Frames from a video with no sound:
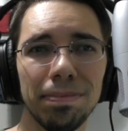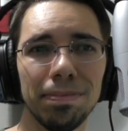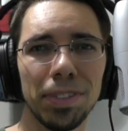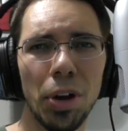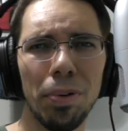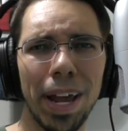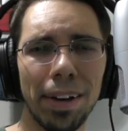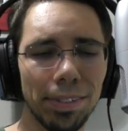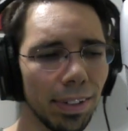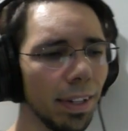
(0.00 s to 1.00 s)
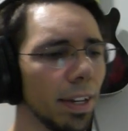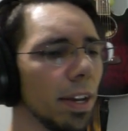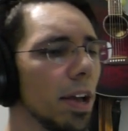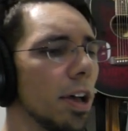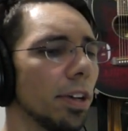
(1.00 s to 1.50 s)
Going out.
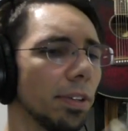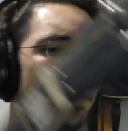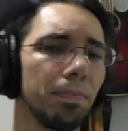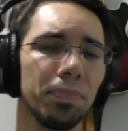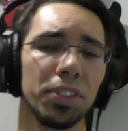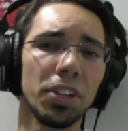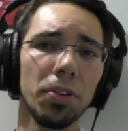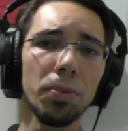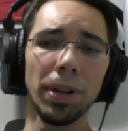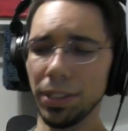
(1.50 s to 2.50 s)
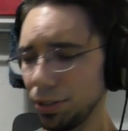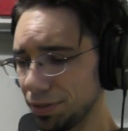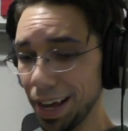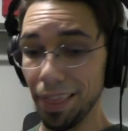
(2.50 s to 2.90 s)
So once you've done